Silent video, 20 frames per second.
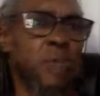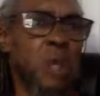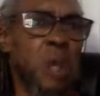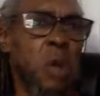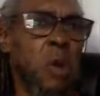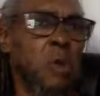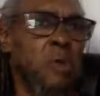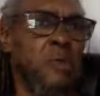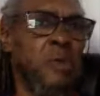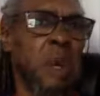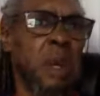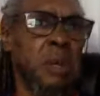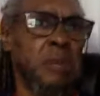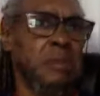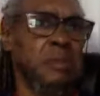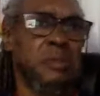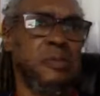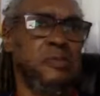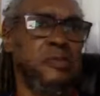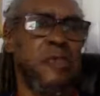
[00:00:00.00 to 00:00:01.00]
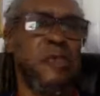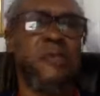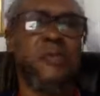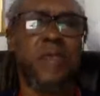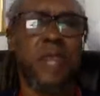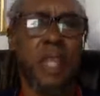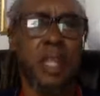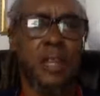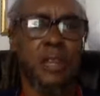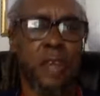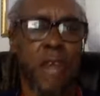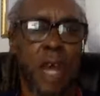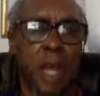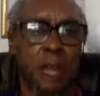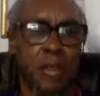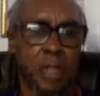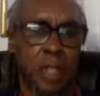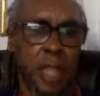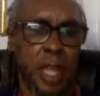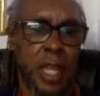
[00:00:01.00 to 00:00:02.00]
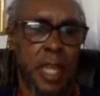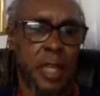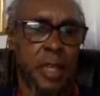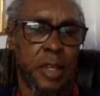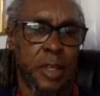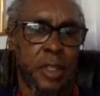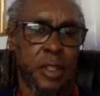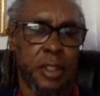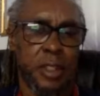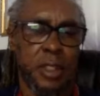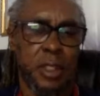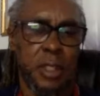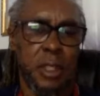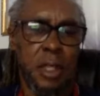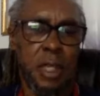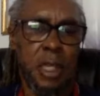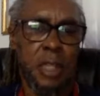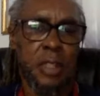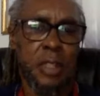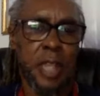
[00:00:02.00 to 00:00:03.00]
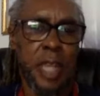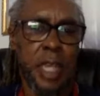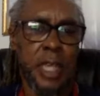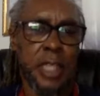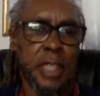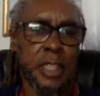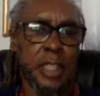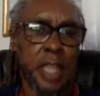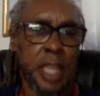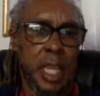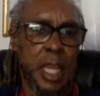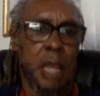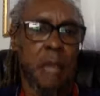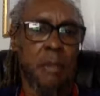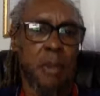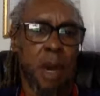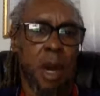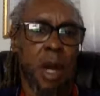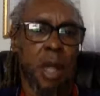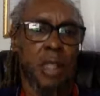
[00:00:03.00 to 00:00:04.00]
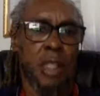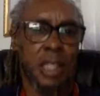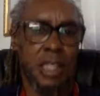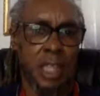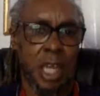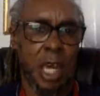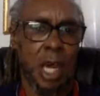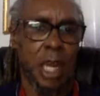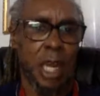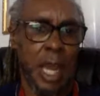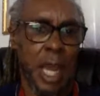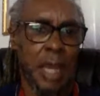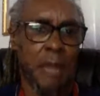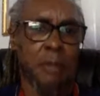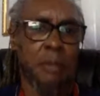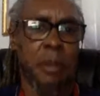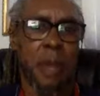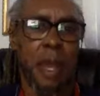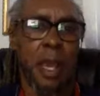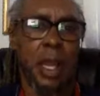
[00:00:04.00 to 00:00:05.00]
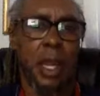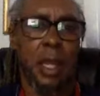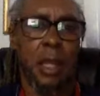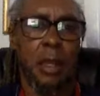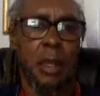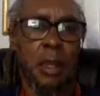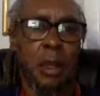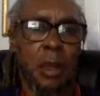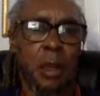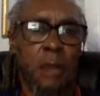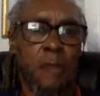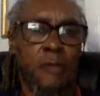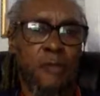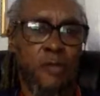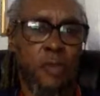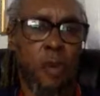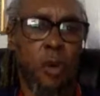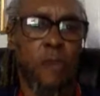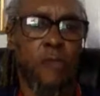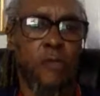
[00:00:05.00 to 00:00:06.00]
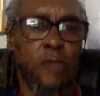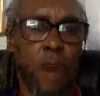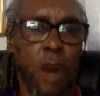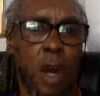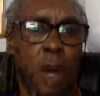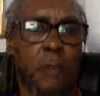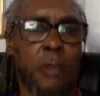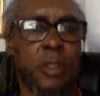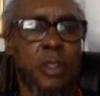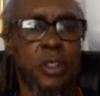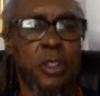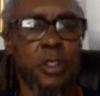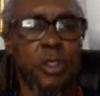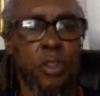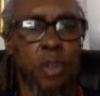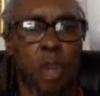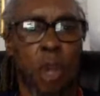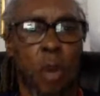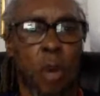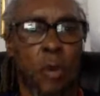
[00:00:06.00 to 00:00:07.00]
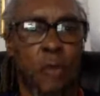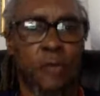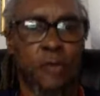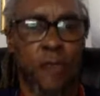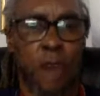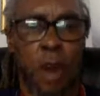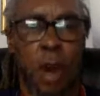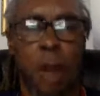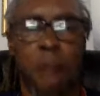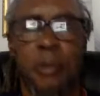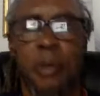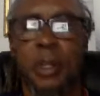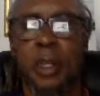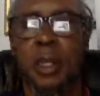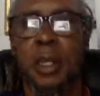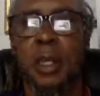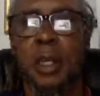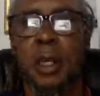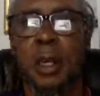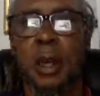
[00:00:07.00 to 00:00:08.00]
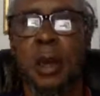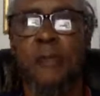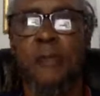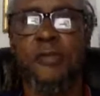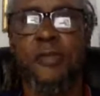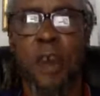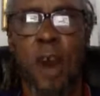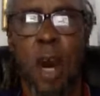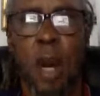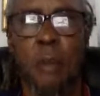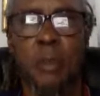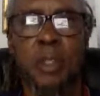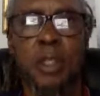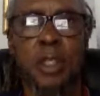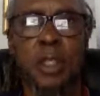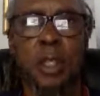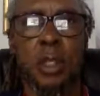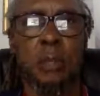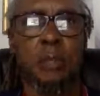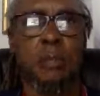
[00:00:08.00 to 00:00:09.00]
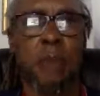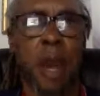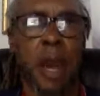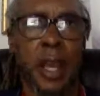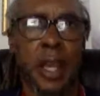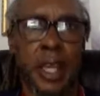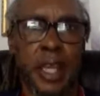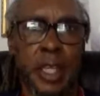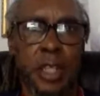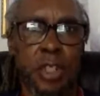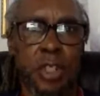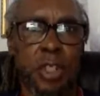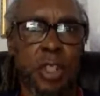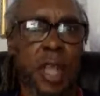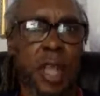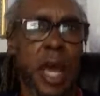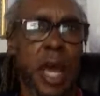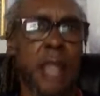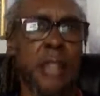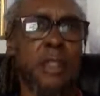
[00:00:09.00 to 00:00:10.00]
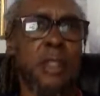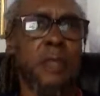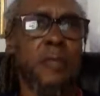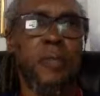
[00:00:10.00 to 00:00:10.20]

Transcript: over 15,000 acres that is earmarked as our land bank for farmers to go and farm. Farmers can buy into that,